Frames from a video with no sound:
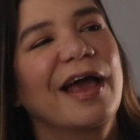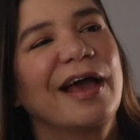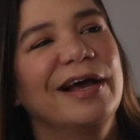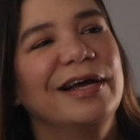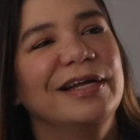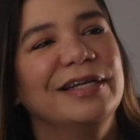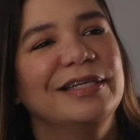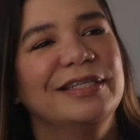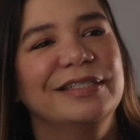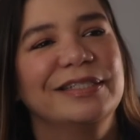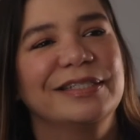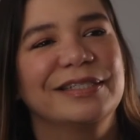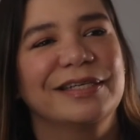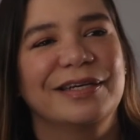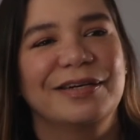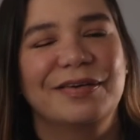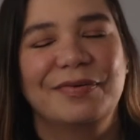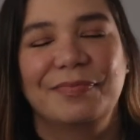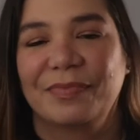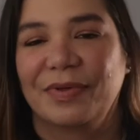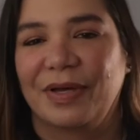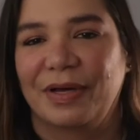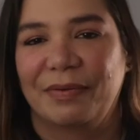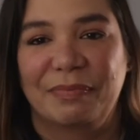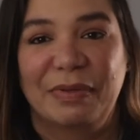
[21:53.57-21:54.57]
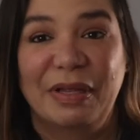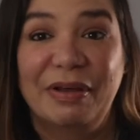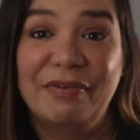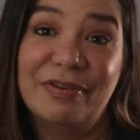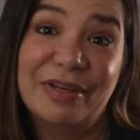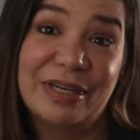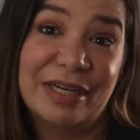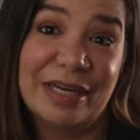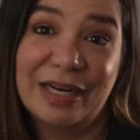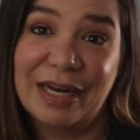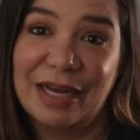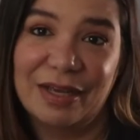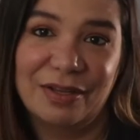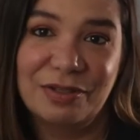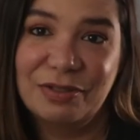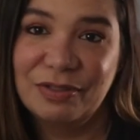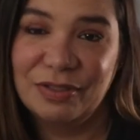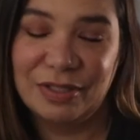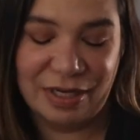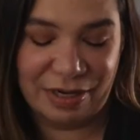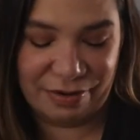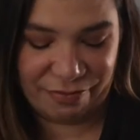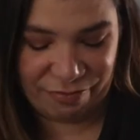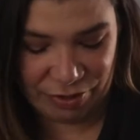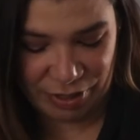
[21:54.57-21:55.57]
and um, I'm loving it. I
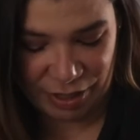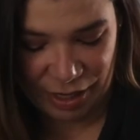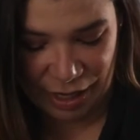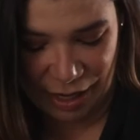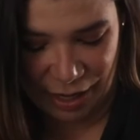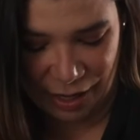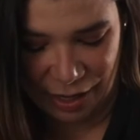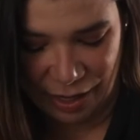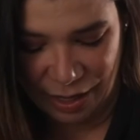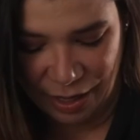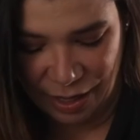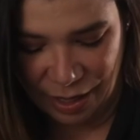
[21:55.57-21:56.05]
use it every day.